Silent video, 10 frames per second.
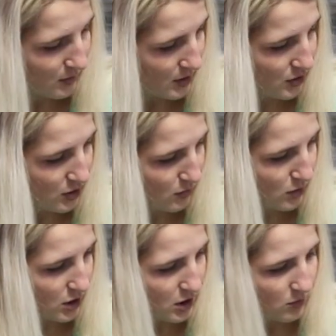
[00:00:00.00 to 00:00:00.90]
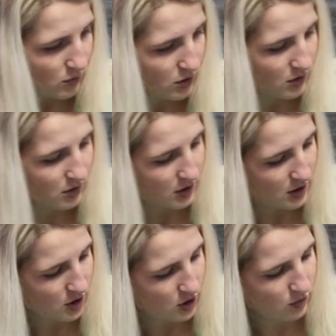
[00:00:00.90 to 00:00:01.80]
are so cute.
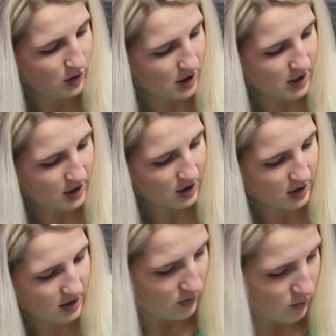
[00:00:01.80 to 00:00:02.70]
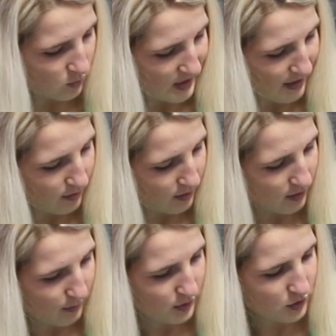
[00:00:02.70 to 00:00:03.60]
You're so urge. You're a wild
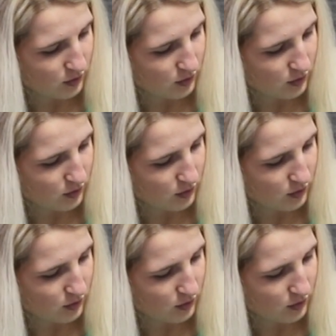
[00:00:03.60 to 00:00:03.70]
girl, but you're